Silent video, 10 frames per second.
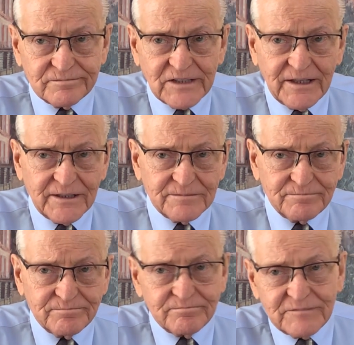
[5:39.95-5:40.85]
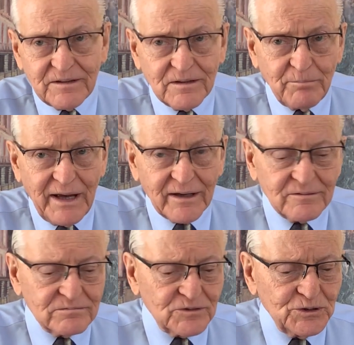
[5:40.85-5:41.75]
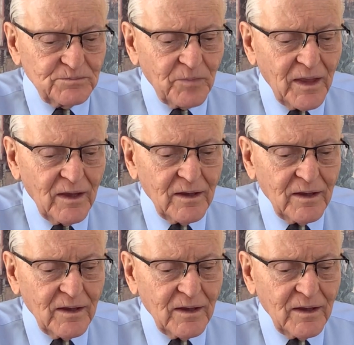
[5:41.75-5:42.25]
kind of in the back room,